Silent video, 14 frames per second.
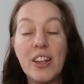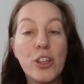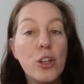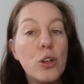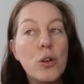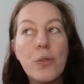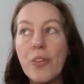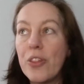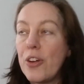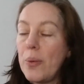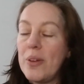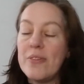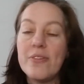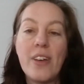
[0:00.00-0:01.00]
They love
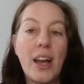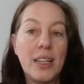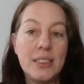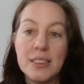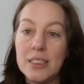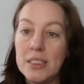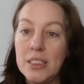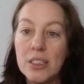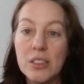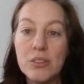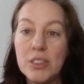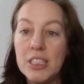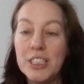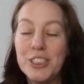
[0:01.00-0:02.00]
throwing fines at you, they
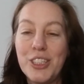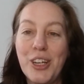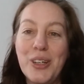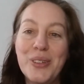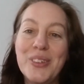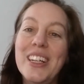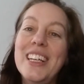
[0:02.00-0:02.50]
really do.